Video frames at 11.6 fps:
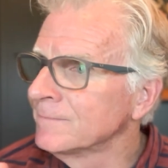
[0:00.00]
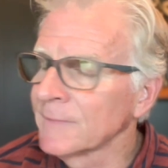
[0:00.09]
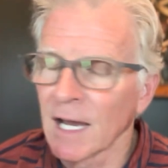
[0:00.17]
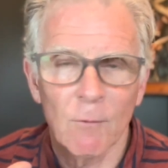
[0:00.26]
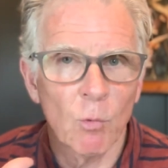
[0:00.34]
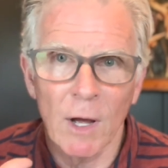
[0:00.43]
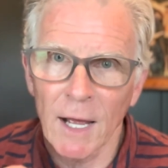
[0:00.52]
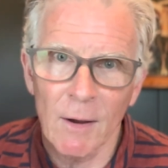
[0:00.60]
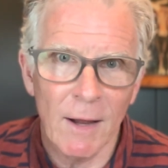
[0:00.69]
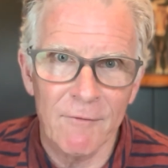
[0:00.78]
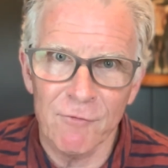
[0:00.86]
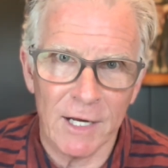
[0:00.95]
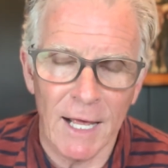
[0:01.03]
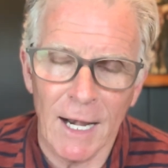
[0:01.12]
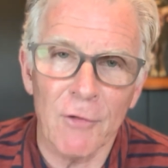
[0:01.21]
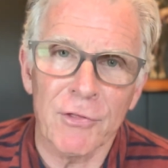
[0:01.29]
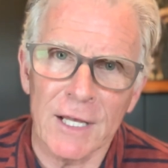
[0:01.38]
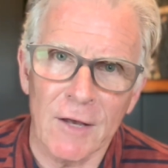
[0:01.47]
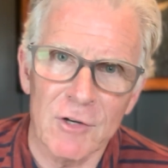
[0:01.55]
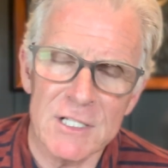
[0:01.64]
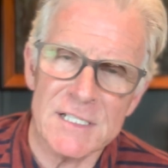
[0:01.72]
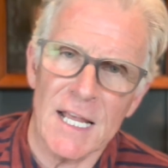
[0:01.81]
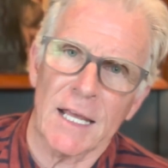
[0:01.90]
forgot. I'll think of it in
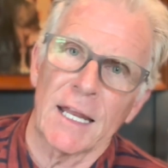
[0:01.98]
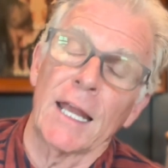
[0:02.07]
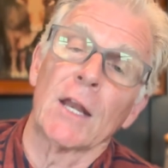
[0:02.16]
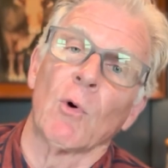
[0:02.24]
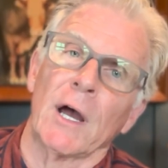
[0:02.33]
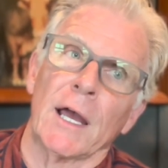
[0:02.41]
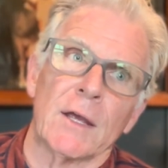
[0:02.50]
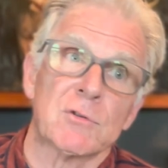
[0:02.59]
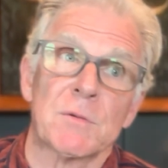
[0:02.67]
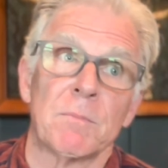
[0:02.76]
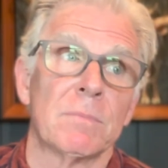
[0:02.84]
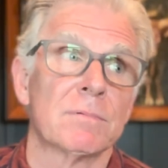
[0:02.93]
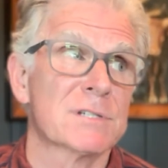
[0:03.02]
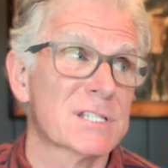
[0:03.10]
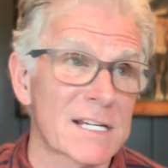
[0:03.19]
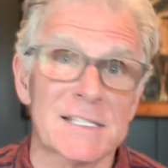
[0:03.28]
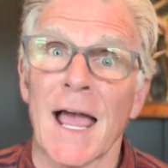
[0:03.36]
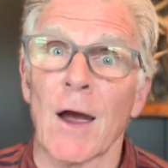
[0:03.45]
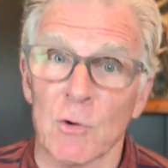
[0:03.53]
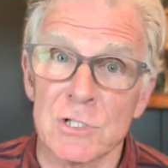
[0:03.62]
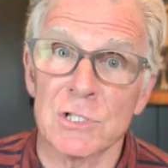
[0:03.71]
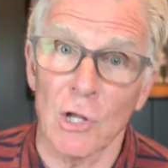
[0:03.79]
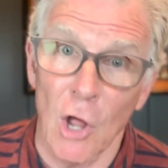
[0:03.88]
a second. Anyway, it was 6
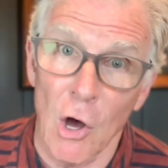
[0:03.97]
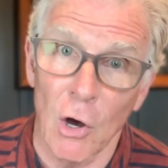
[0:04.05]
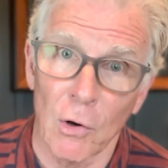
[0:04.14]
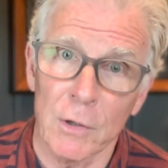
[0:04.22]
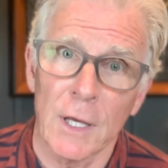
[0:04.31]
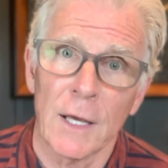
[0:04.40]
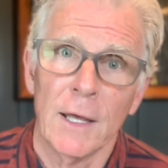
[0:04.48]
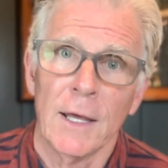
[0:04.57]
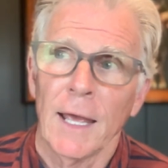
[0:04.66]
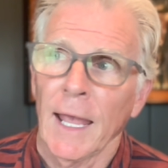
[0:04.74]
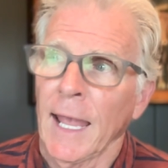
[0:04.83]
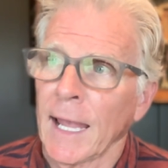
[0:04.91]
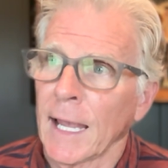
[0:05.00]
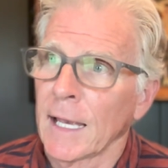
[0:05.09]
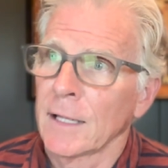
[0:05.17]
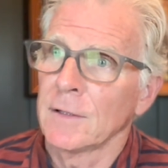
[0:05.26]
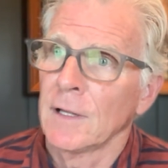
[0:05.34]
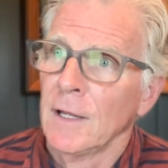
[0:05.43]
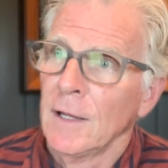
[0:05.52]
hours long, and